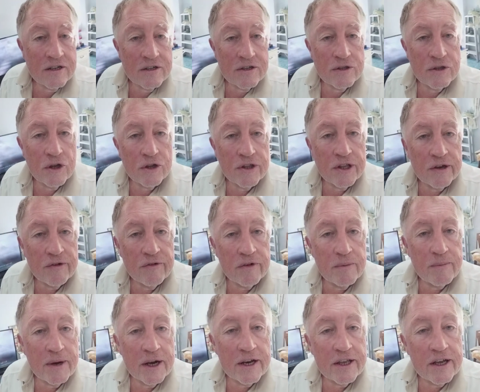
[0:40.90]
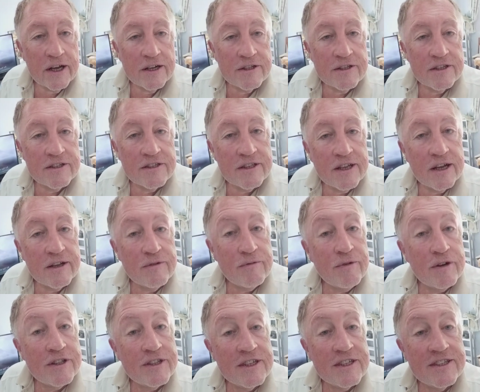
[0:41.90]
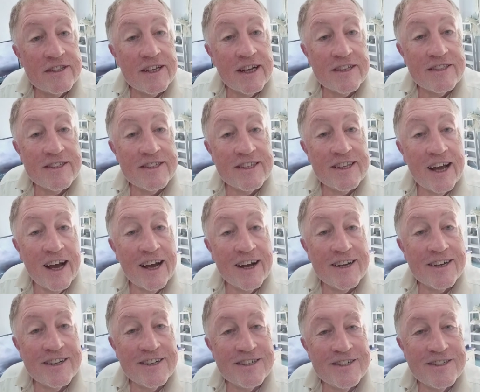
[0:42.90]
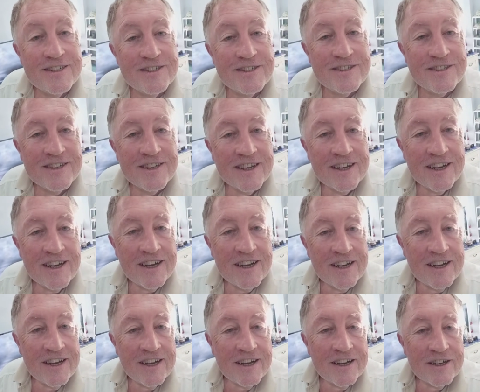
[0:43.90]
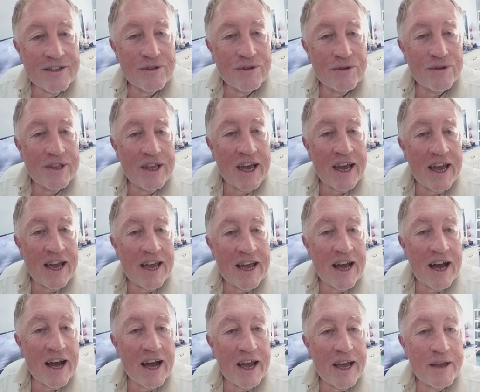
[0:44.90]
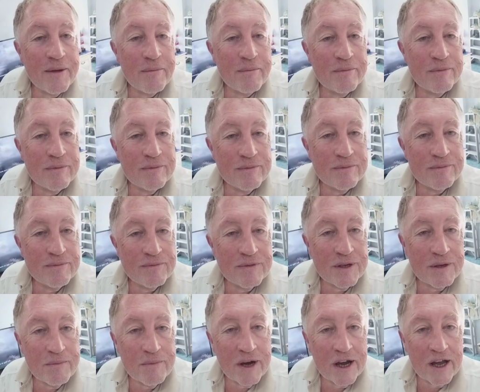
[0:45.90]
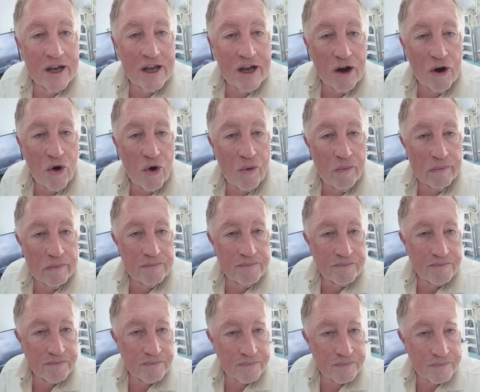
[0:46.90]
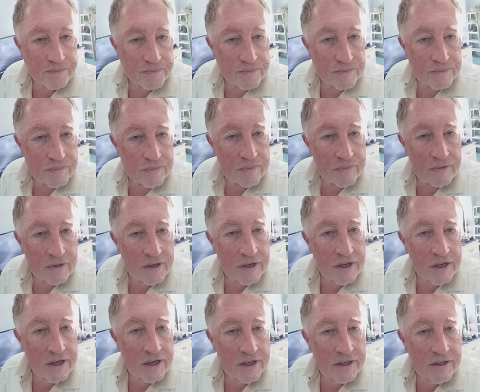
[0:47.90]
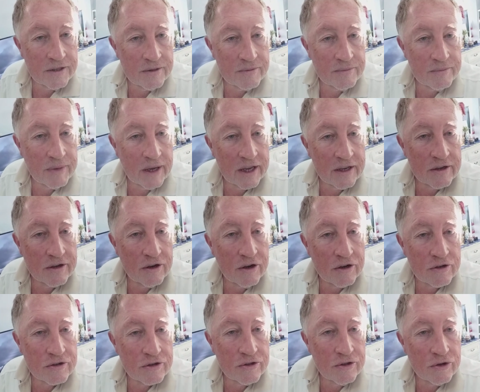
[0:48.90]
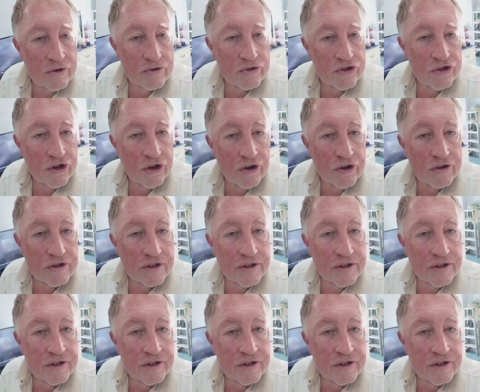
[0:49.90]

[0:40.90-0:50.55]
Not everybody understand what is satsang. Today I'm in my home in Bangkok, Nongshok,